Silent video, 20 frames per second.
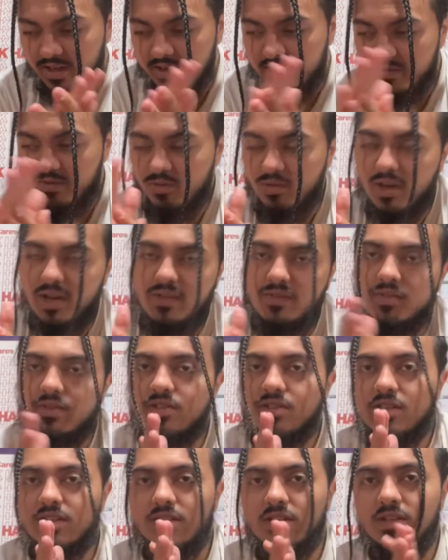And if you haven't
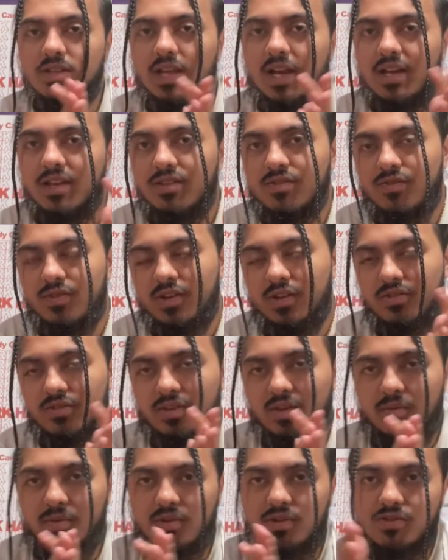seen the last videos
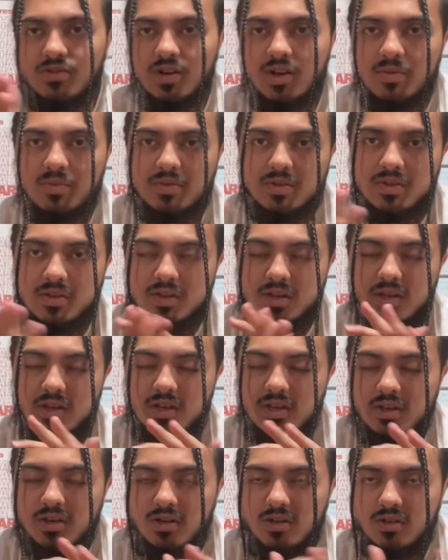I've been dropping,
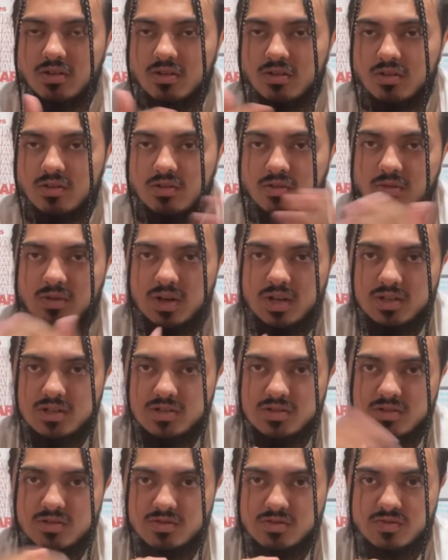go watch
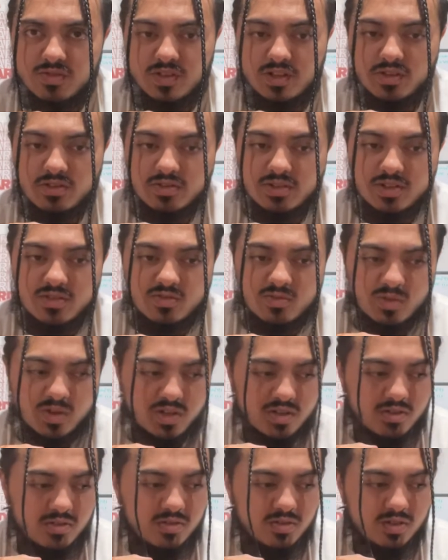those videos as
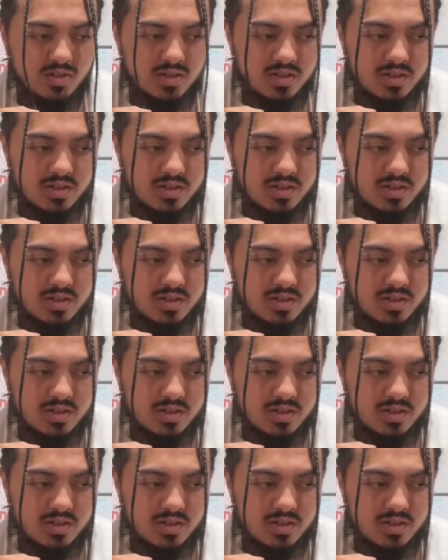well.